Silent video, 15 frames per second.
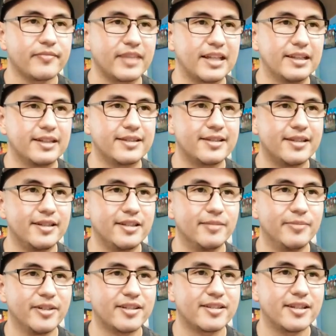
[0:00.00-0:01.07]
Let's see.
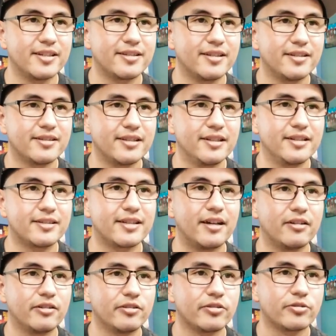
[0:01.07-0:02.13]
The Big Sis says it's
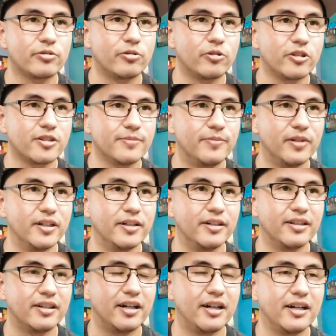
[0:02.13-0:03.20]
out in stores,
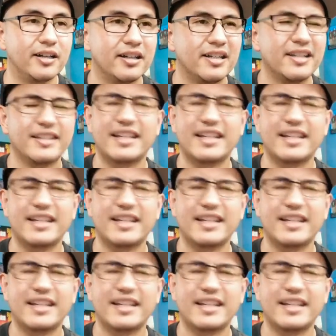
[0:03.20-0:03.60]
but not.